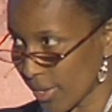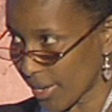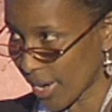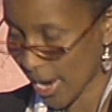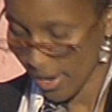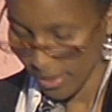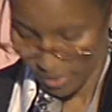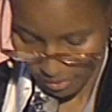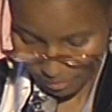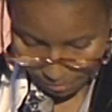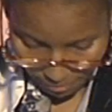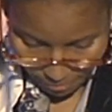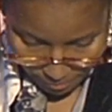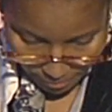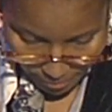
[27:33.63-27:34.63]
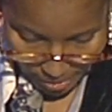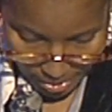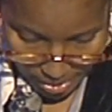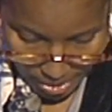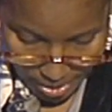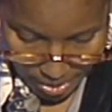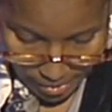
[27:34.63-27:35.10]
narrative
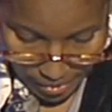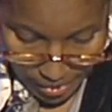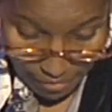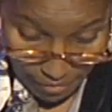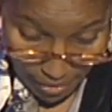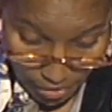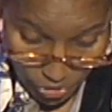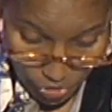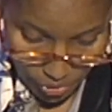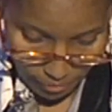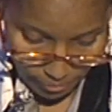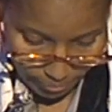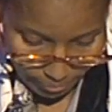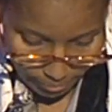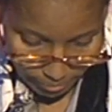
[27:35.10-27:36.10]
that function.